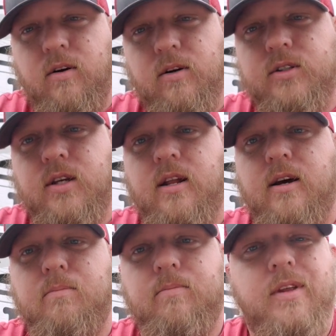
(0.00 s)
our
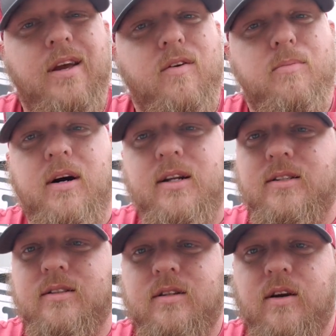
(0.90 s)
setup.
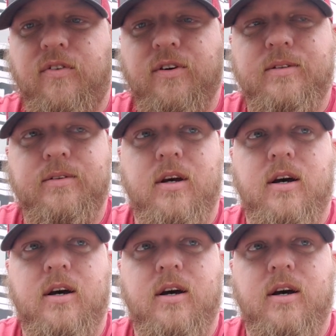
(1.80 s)
Everybody's is different.